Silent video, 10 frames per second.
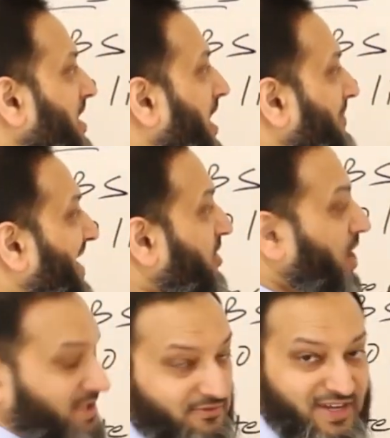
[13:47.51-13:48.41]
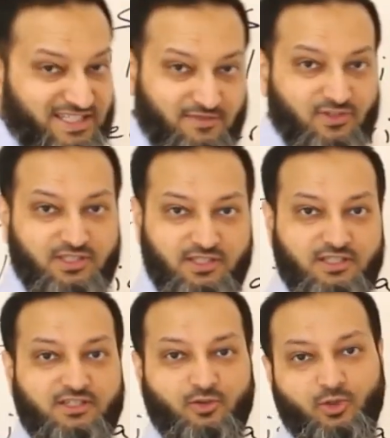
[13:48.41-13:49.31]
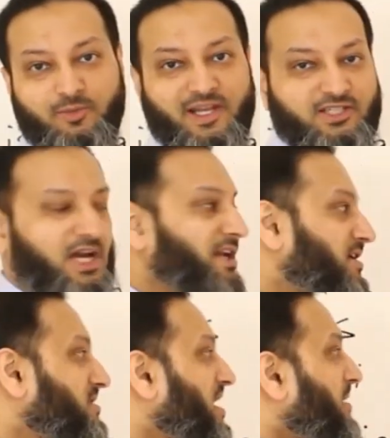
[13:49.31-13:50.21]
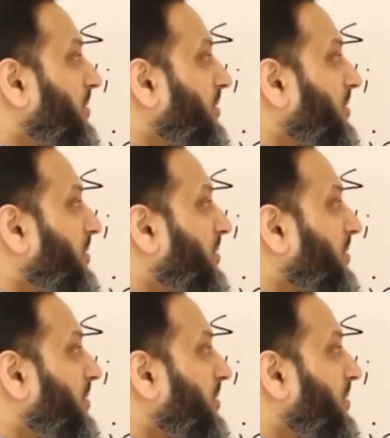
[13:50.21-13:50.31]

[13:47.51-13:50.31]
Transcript: that cause invasive disease, including meningitis,